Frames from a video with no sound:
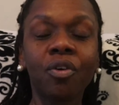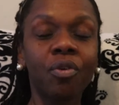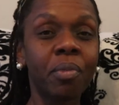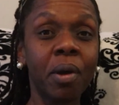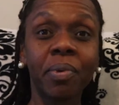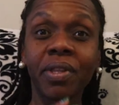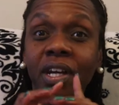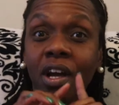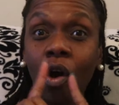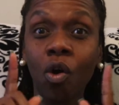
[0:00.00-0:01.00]
Remember,
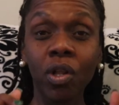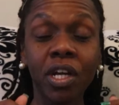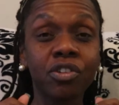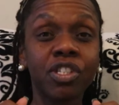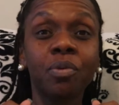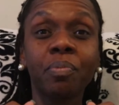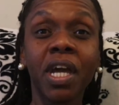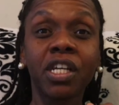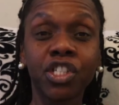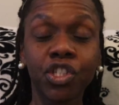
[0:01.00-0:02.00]
the goal here is to
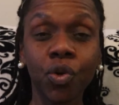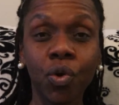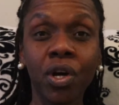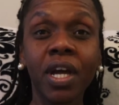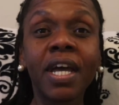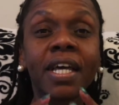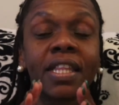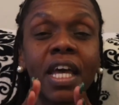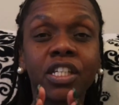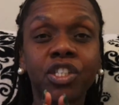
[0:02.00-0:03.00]
make sure
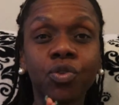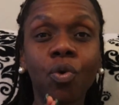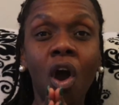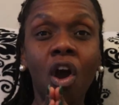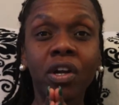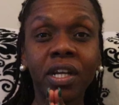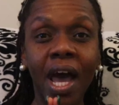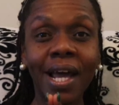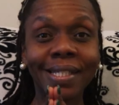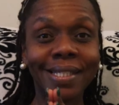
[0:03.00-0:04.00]
that you are
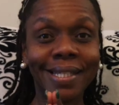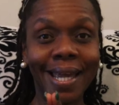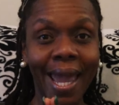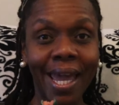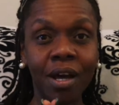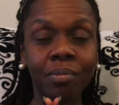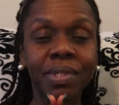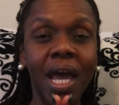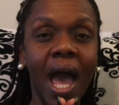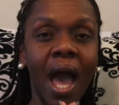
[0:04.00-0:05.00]
not
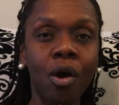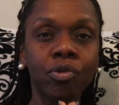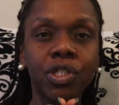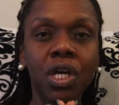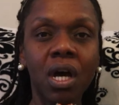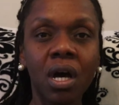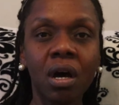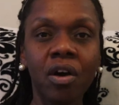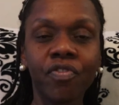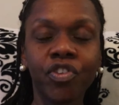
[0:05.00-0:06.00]
scammed out
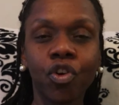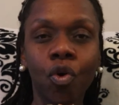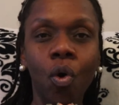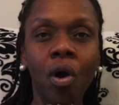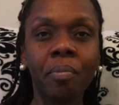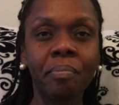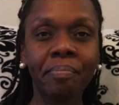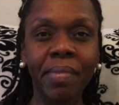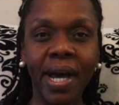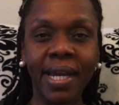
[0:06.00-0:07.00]
of your
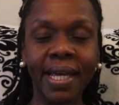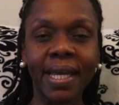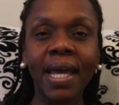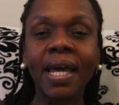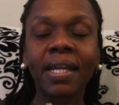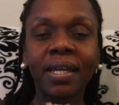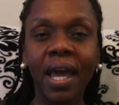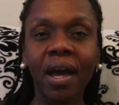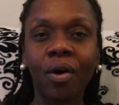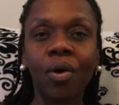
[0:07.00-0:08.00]
money.
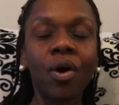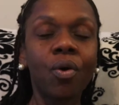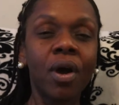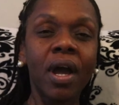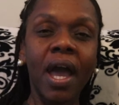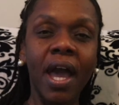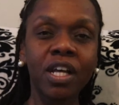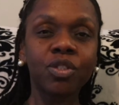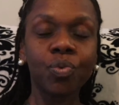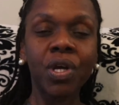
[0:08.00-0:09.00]
Now,
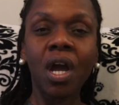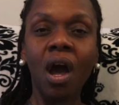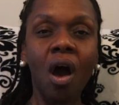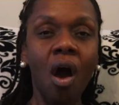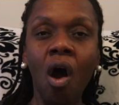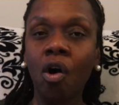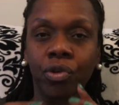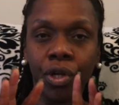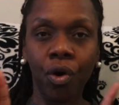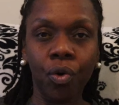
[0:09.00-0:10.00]
as we
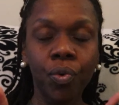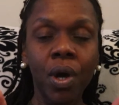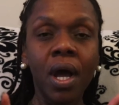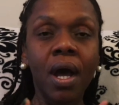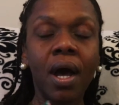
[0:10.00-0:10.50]
all know,